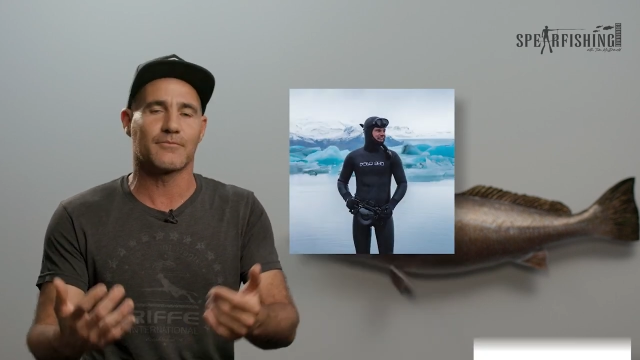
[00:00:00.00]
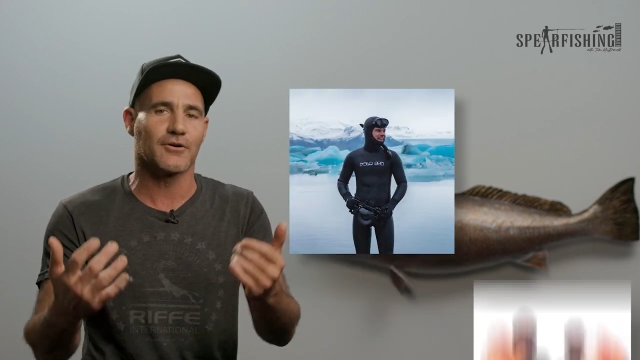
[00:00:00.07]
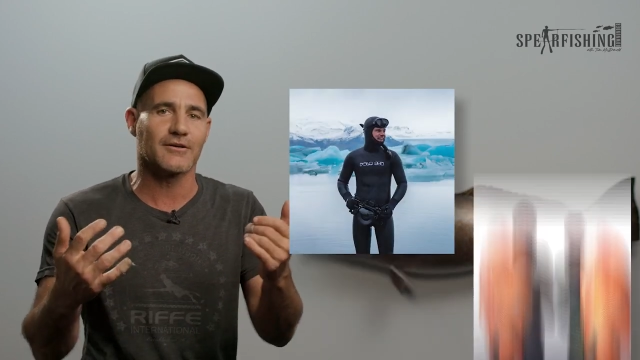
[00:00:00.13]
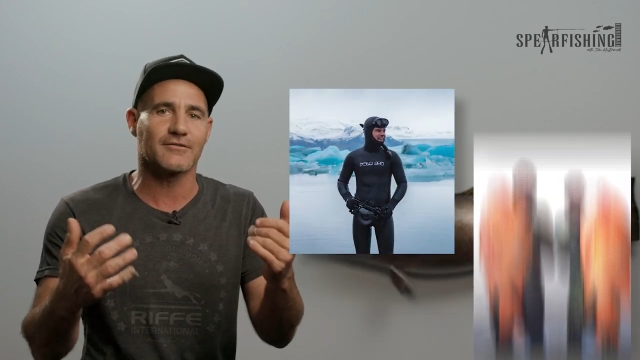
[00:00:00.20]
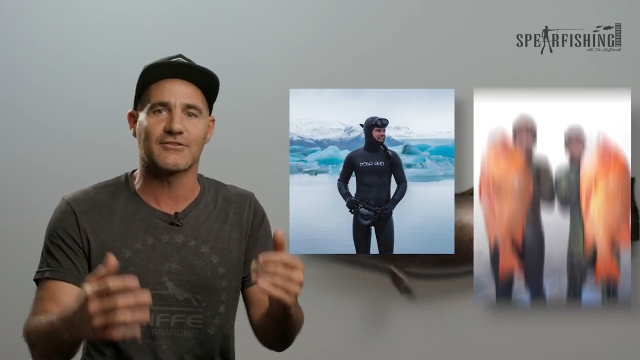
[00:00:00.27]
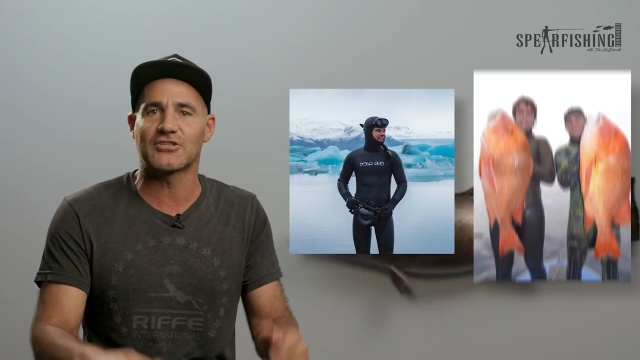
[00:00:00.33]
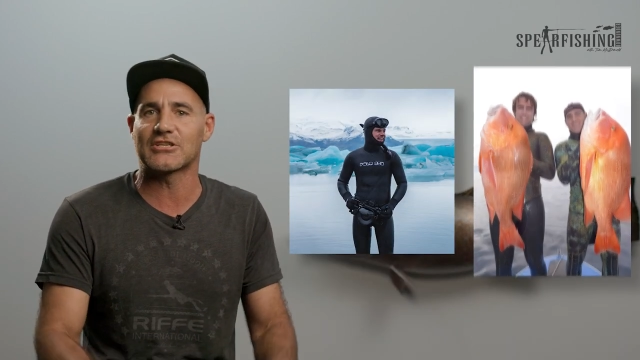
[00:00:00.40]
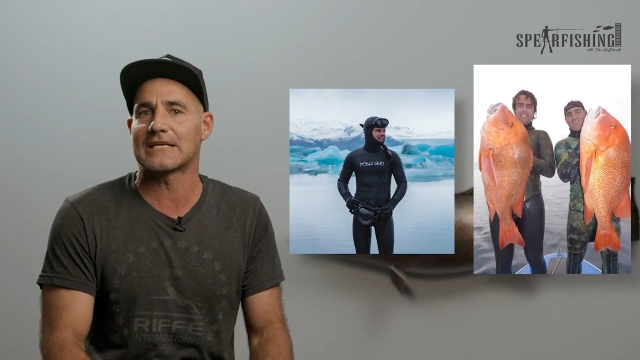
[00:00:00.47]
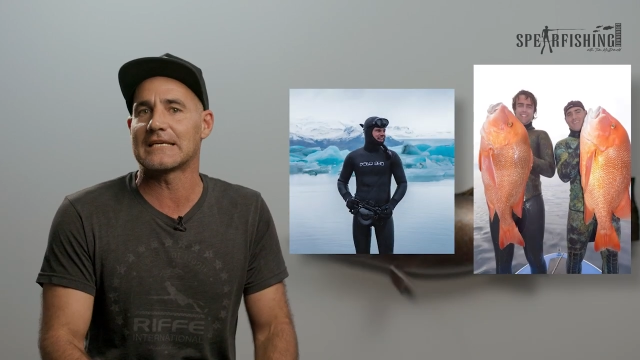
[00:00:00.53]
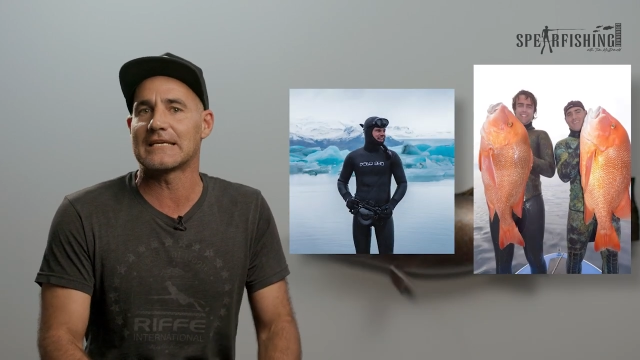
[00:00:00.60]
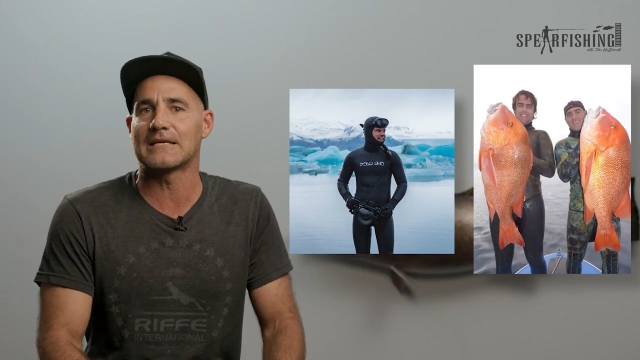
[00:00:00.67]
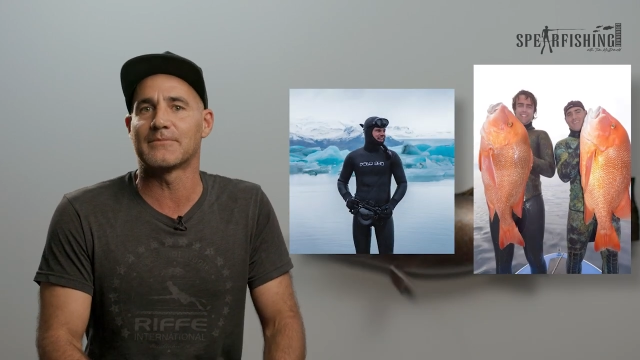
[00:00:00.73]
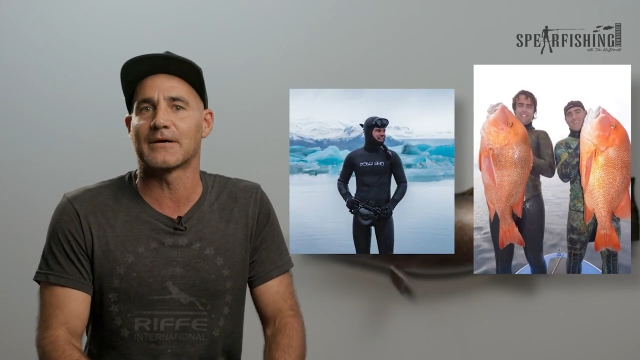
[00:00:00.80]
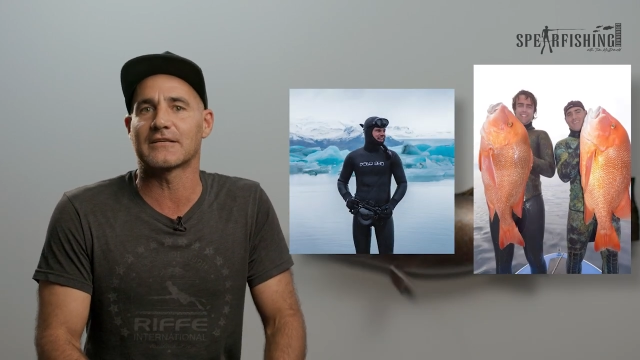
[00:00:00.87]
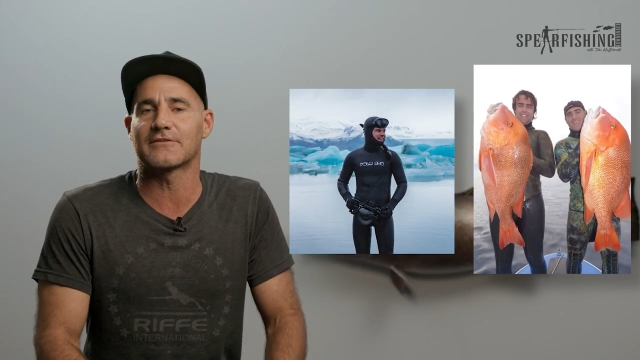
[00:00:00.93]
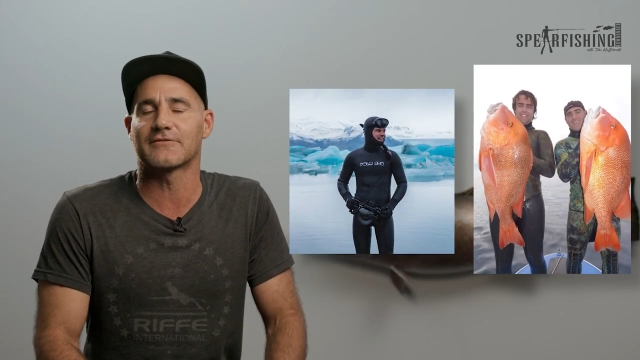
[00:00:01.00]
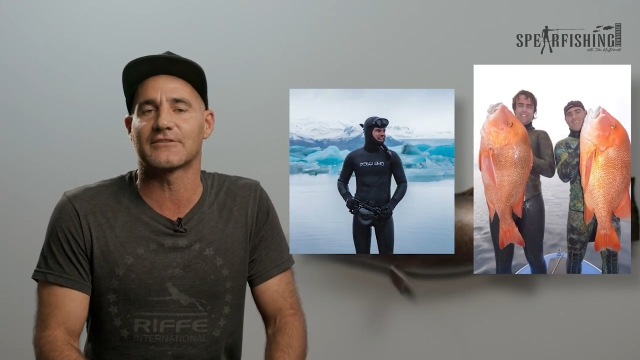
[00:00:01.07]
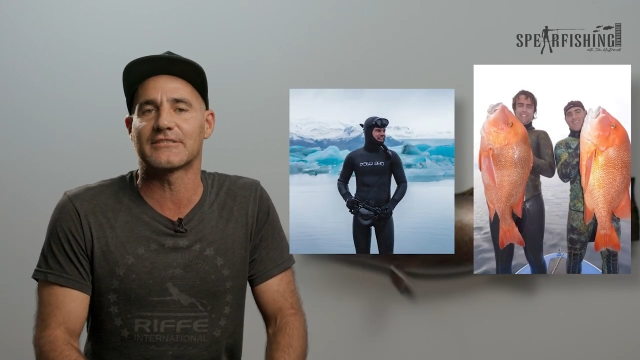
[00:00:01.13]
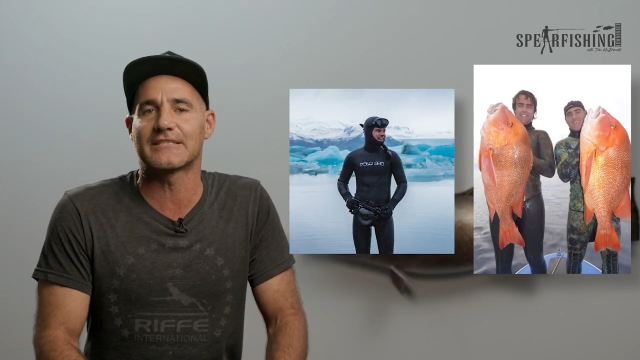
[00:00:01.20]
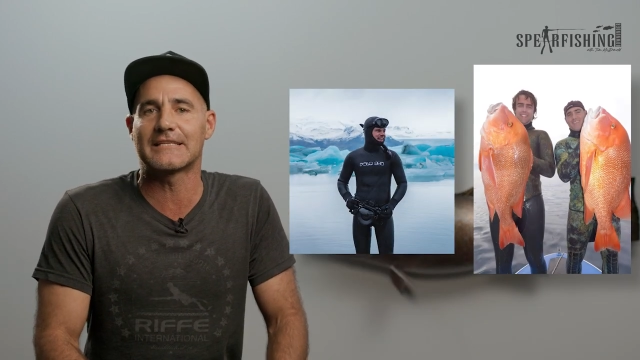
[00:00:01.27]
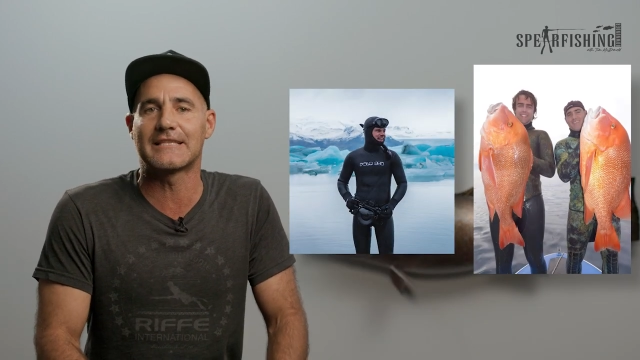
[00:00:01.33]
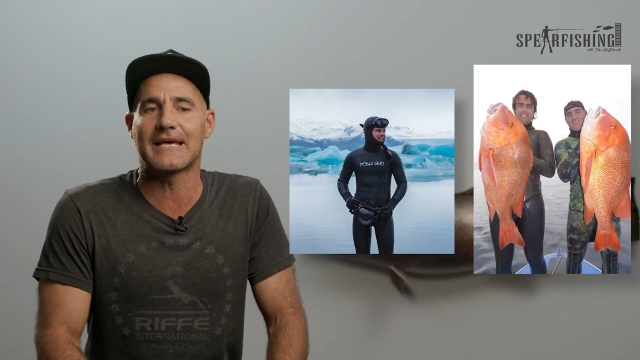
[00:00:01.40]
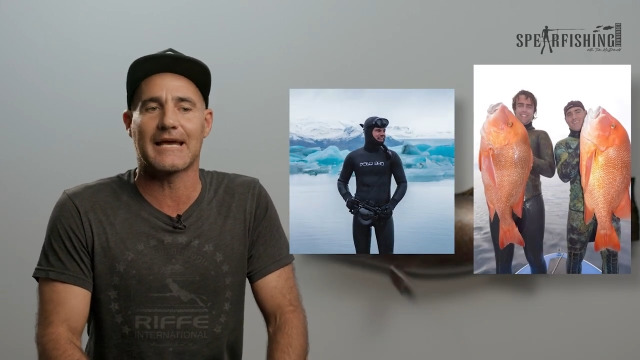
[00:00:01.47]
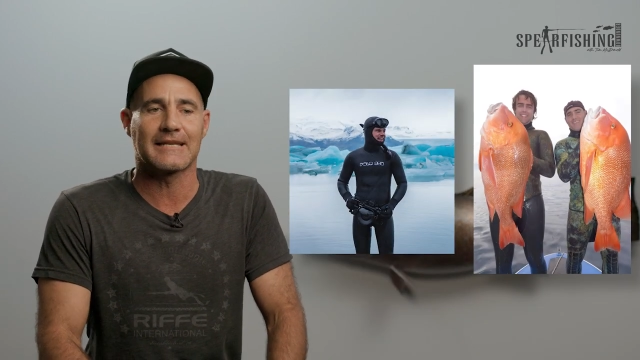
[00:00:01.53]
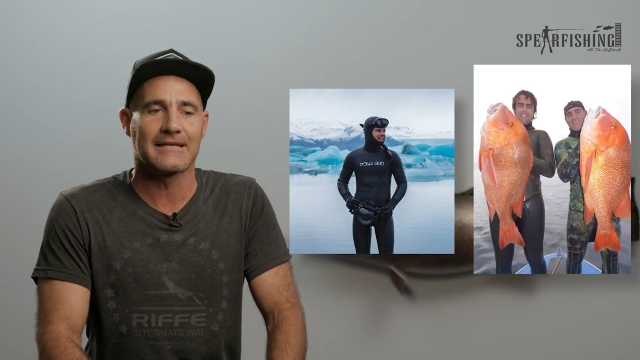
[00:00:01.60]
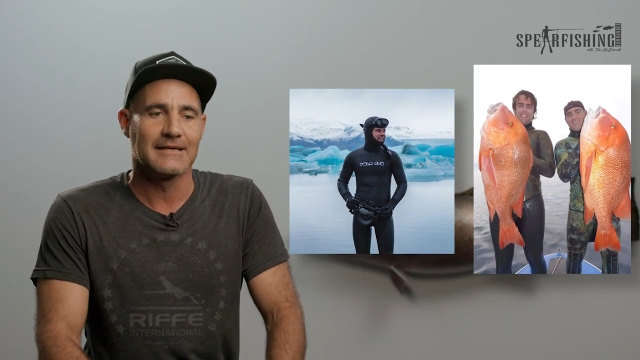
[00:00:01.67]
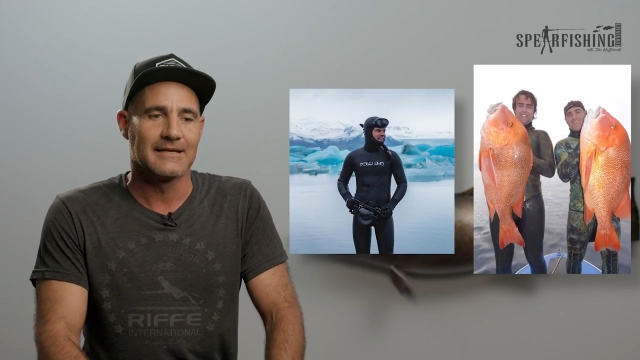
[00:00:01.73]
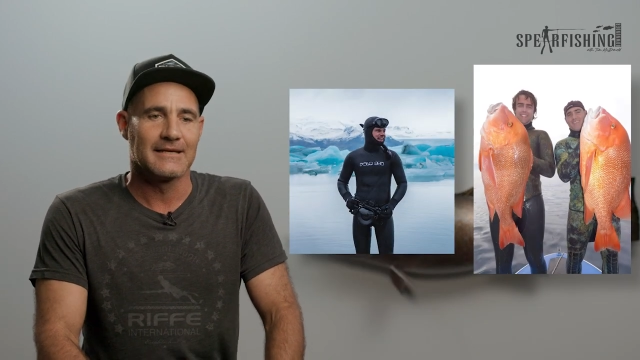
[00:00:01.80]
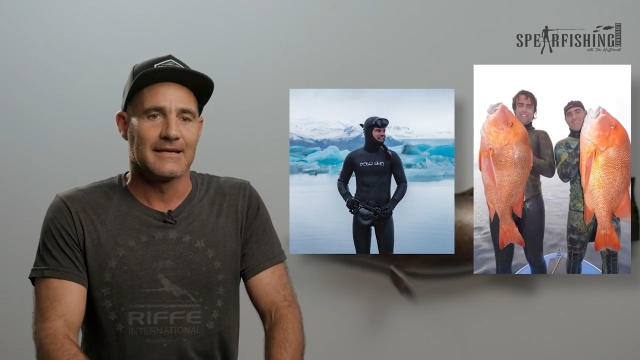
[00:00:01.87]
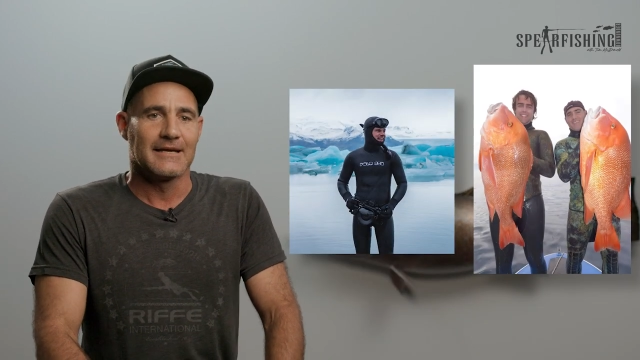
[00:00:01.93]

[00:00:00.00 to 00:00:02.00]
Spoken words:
Bryson Sheehy, a bunch of us did that.